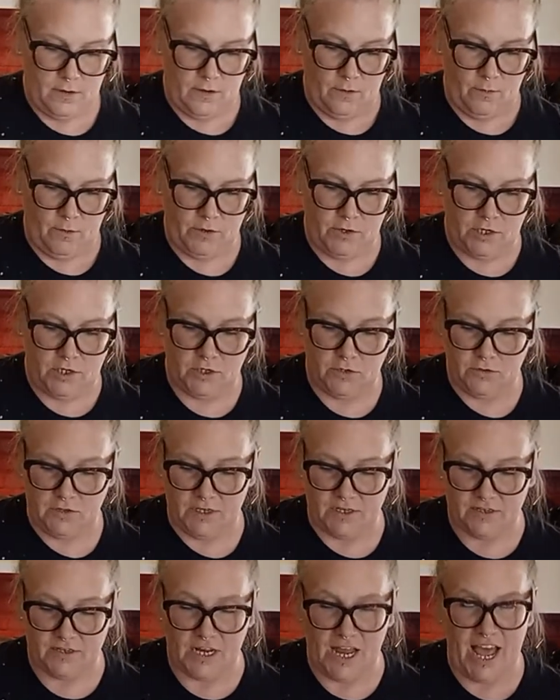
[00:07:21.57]
We're going to do
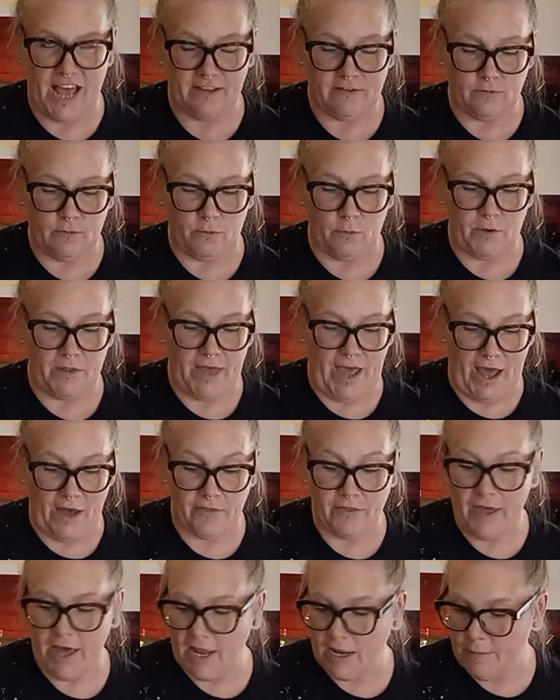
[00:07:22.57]
this last one without
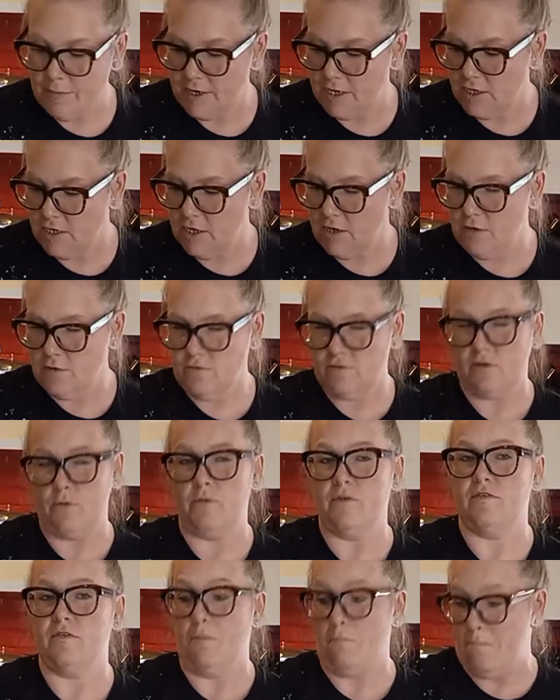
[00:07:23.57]
the jalapenos, so
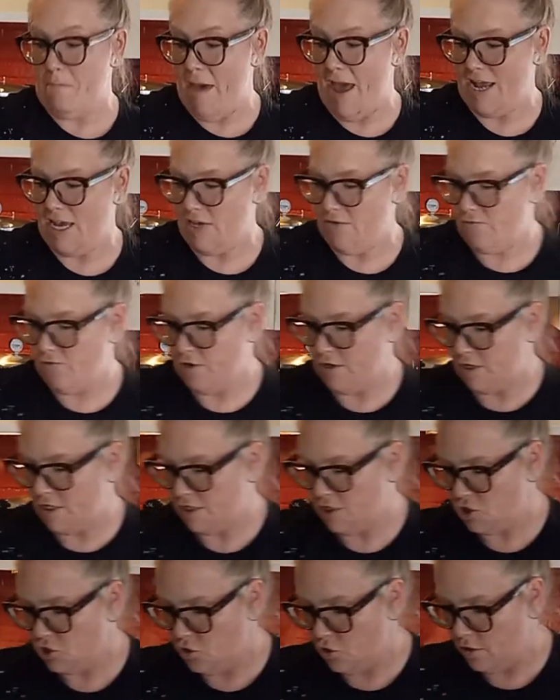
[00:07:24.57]
it's a Maggie-friendly
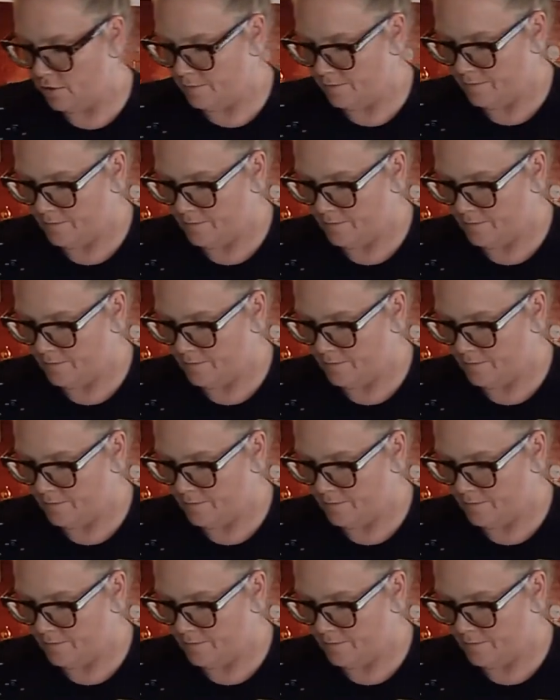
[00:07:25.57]
jar.